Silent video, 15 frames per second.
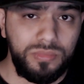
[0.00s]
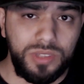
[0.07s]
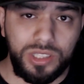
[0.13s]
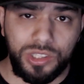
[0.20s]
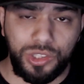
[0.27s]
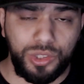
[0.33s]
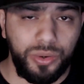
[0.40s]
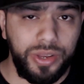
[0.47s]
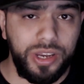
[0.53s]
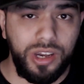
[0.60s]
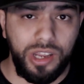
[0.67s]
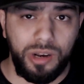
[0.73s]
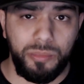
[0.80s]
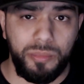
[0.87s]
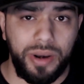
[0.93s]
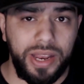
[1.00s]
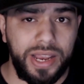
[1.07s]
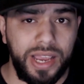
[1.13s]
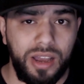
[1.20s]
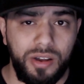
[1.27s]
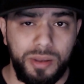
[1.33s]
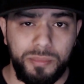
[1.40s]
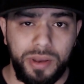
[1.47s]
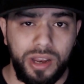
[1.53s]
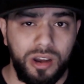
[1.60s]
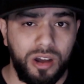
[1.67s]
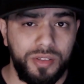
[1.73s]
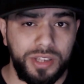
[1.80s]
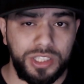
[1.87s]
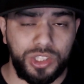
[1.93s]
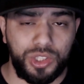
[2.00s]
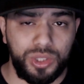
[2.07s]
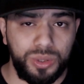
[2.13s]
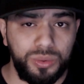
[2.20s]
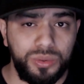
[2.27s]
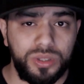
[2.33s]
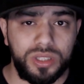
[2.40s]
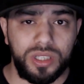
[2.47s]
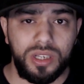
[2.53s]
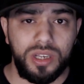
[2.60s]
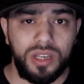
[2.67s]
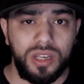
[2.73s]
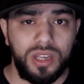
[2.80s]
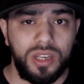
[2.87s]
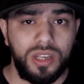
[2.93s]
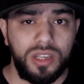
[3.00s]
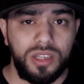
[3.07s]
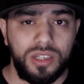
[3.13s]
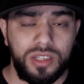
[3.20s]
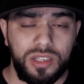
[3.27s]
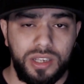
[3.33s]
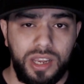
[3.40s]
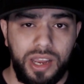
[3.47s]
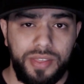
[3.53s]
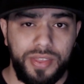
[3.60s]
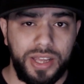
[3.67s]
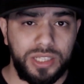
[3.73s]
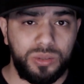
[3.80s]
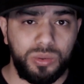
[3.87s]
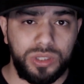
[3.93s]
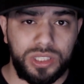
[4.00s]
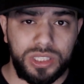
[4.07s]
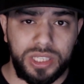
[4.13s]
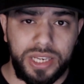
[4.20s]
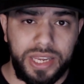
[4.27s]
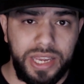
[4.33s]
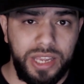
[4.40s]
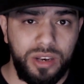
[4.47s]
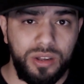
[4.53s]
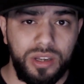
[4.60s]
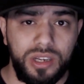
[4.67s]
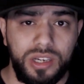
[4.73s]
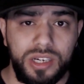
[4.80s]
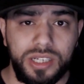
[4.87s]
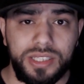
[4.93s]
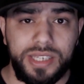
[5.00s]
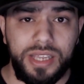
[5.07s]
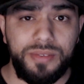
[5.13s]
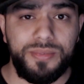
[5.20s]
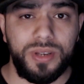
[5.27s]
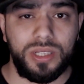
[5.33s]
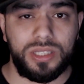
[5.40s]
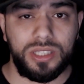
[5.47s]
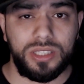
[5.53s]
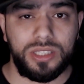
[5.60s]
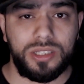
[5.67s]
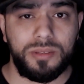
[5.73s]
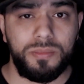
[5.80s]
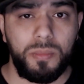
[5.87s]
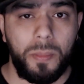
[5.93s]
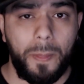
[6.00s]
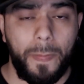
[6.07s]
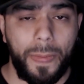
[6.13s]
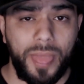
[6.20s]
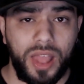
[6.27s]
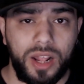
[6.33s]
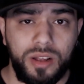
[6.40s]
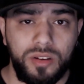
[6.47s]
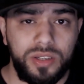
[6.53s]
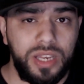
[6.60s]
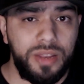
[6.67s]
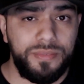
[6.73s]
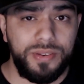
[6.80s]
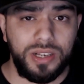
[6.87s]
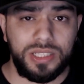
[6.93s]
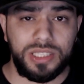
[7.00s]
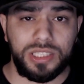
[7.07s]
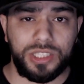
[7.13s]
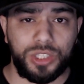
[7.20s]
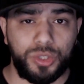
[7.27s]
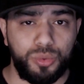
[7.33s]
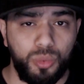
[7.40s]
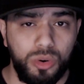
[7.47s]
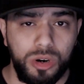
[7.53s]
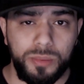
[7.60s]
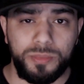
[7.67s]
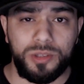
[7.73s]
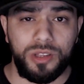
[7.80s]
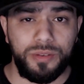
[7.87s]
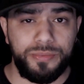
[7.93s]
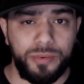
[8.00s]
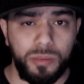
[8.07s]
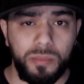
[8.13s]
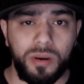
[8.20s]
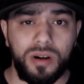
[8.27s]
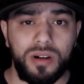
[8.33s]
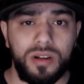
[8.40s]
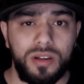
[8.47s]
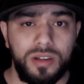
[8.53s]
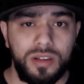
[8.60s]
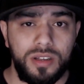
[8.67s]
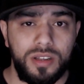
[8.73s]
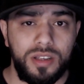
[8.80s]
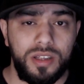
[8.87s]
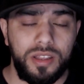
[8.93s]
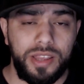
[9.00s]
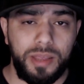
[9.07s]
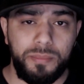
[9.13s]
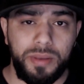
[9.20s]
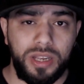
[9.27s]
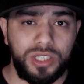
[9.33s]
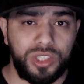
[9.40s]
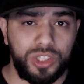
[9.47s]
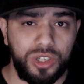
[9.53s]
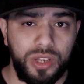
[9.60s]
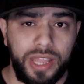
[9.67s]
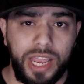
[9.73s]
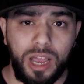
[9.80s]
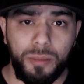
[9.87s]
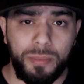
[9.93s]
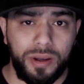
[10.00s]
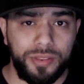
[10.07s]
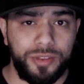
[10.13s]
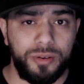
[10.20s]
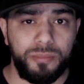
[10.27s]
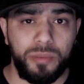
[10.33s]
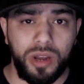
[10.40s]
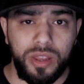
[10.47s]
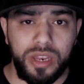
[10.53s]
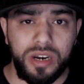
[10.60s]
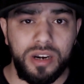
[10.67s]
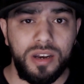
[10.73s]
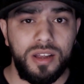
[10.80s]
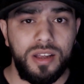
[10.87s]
so he couldn't break out and make all these jukes. And that's what's key to good defenses. Good defenses swarm to the football. They make sure they help out their brother,